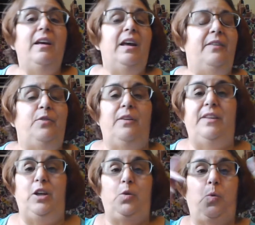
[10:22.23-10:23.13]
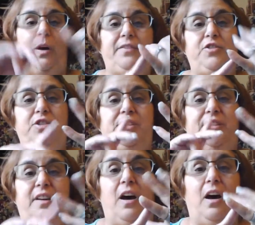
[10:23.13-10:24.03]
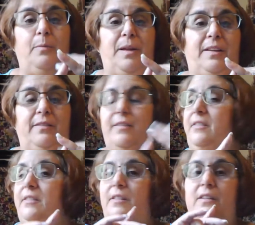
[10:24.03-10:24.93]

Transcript: If you have any questions, comments,